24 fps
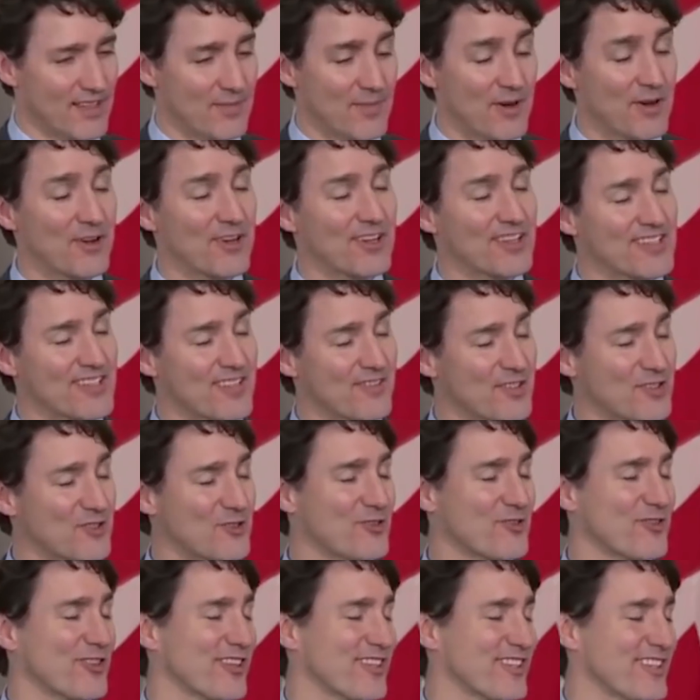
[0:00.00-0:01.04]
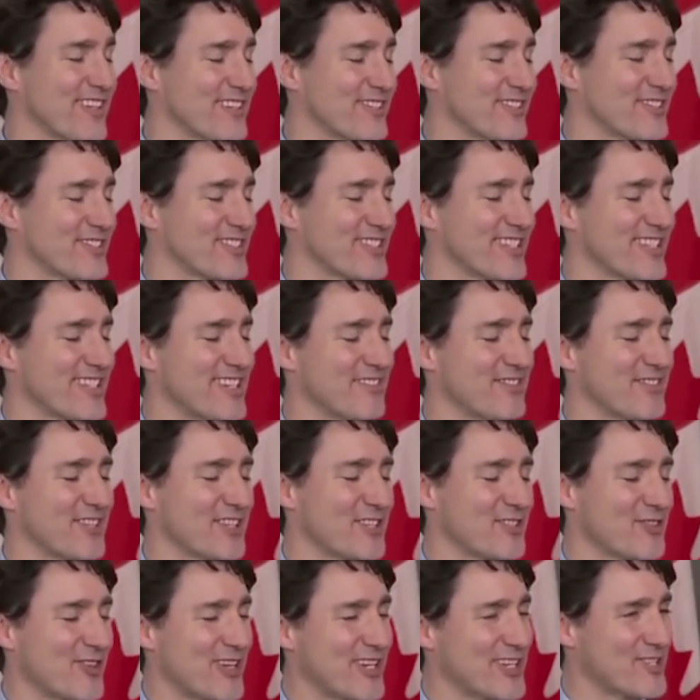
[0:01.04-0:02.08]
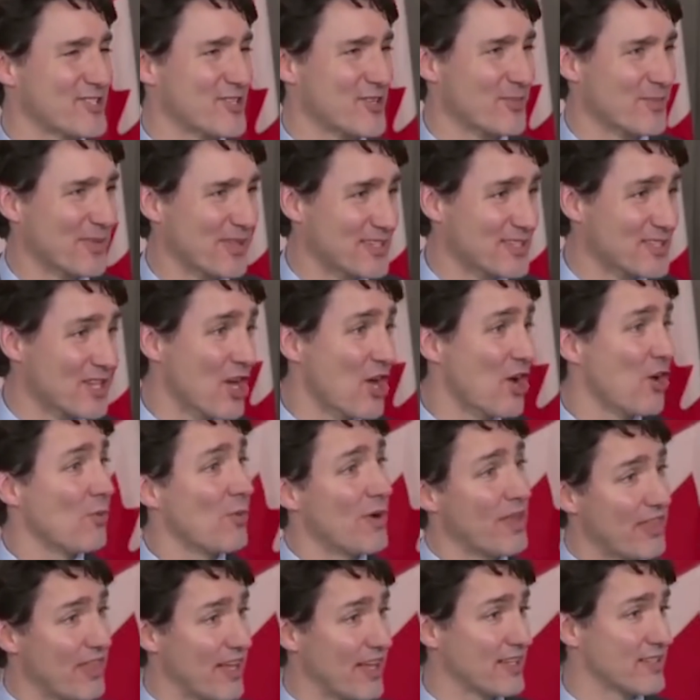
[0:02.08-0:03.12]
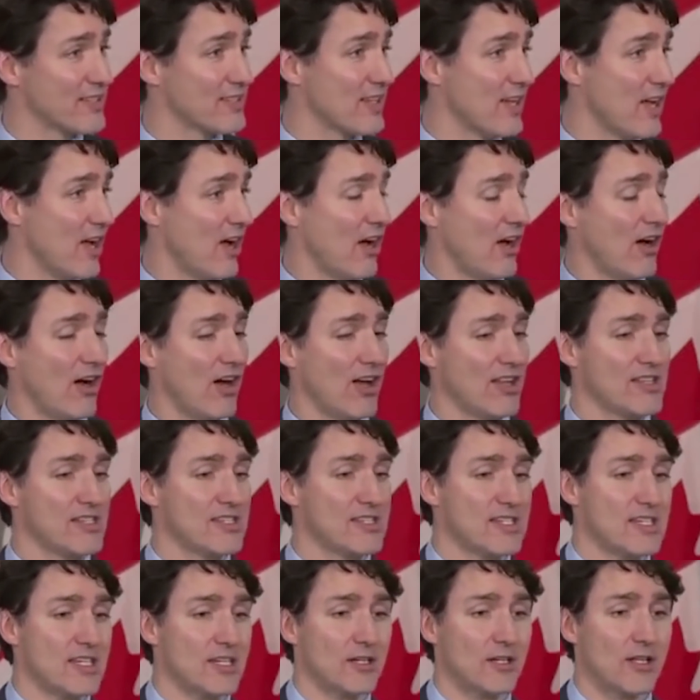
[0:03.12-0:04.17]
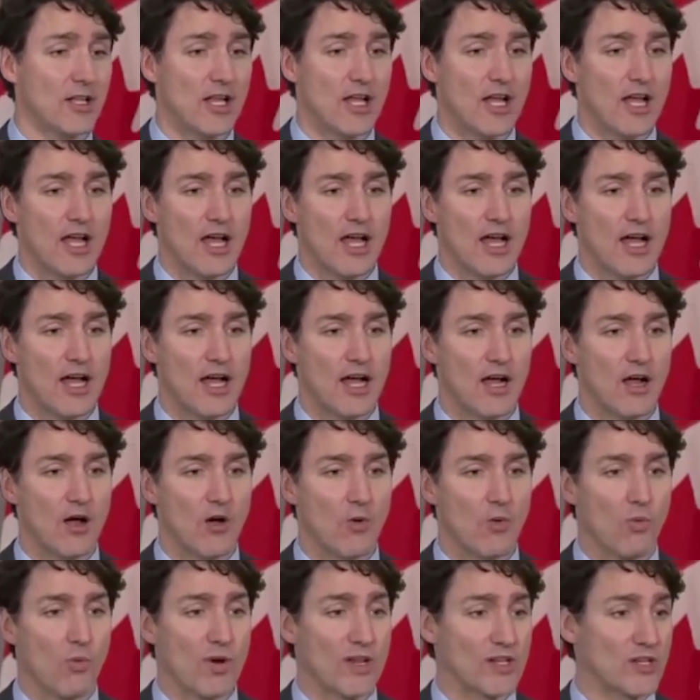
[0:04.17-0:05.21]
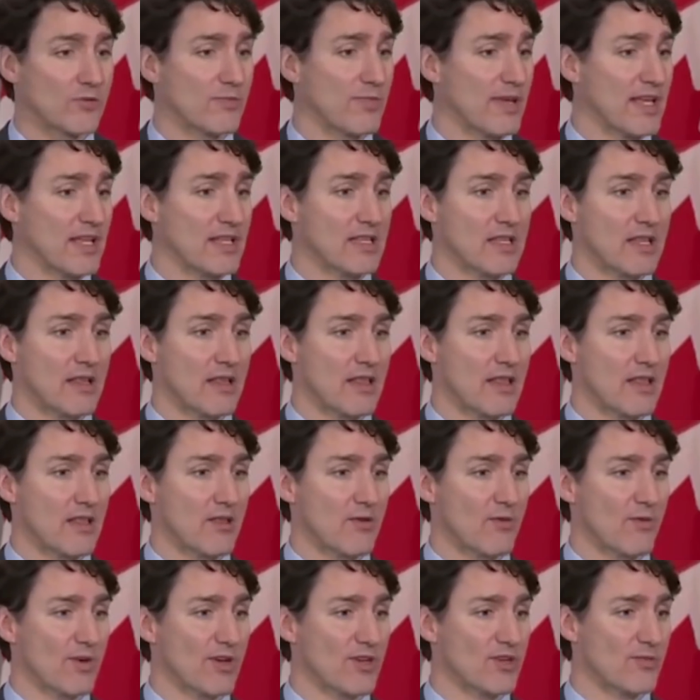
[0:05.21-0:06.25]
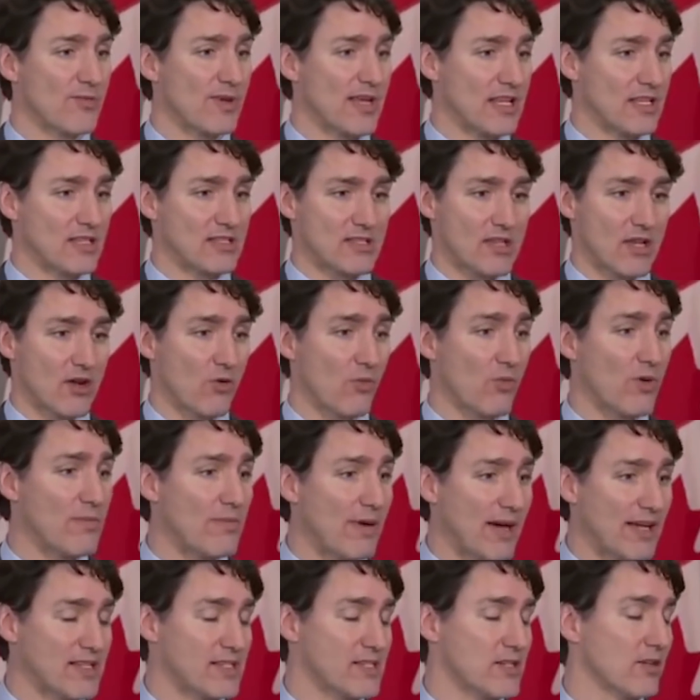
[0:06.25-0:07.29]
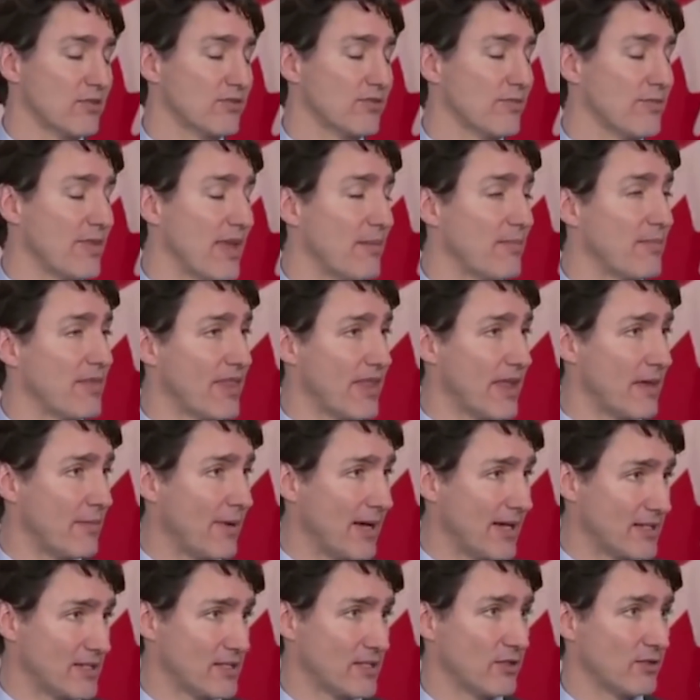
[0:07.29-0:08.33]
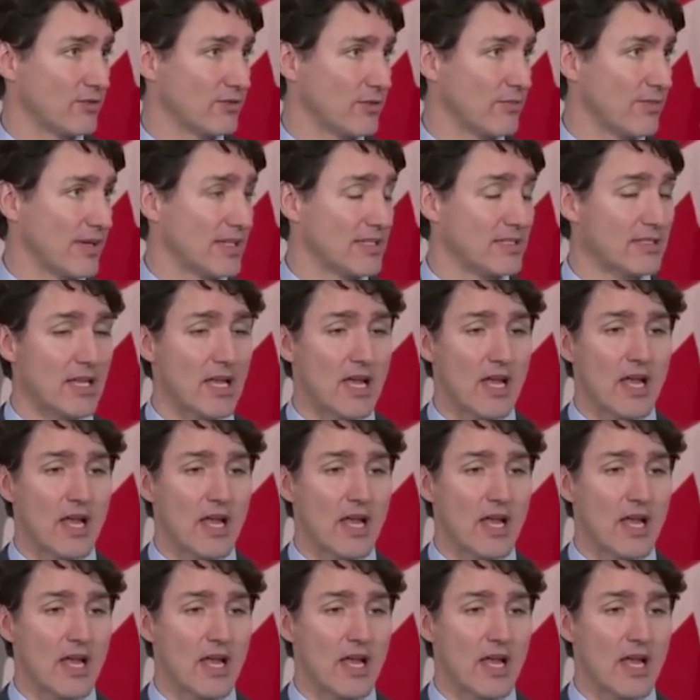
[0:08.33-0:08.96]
Americans have a significant trade surplus with us on steel, which means we buy steel from them, they buy steel from us.